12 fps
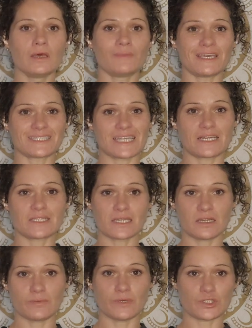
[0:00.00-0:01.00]
because that is
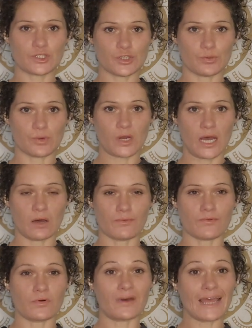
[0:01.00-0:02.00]
going to be super helpful.